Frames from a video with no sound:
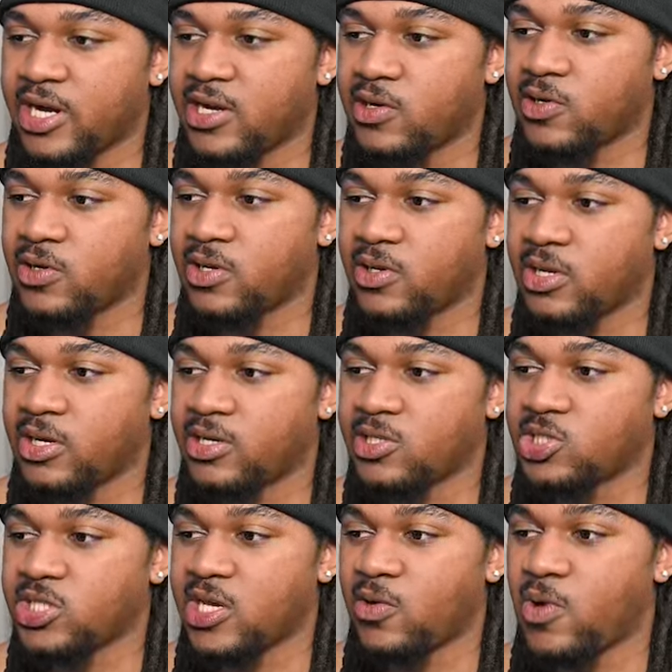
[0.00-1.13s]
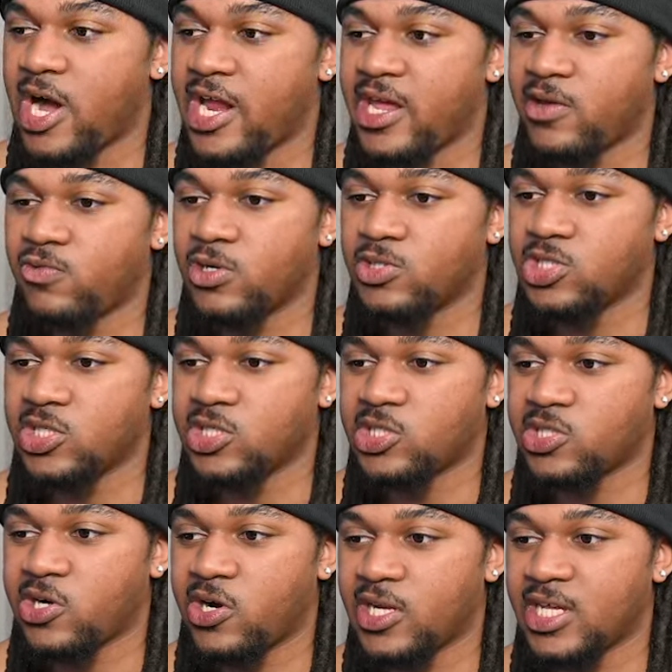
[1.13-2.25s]
I don't understand why they won't just
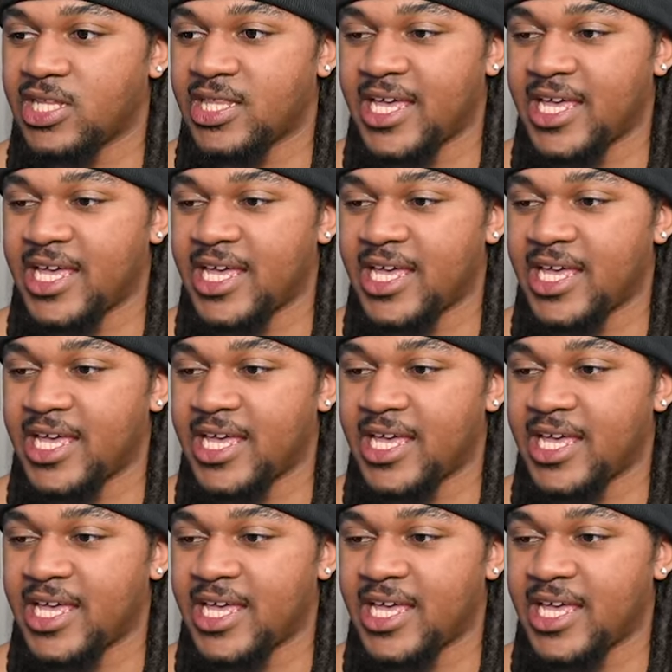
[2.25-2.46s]
target